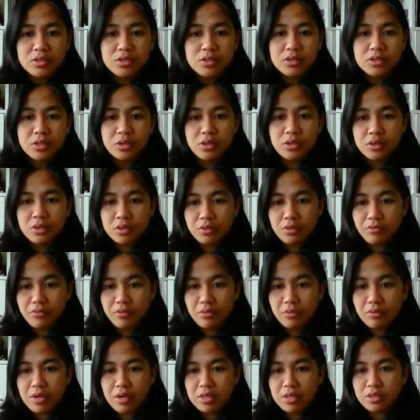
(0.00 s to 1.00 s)
so
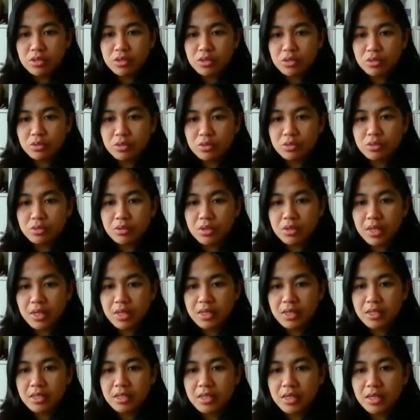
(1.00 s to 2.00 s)
if you want to
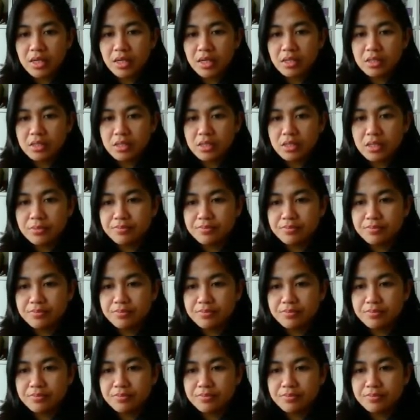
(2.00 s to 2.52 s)
edit that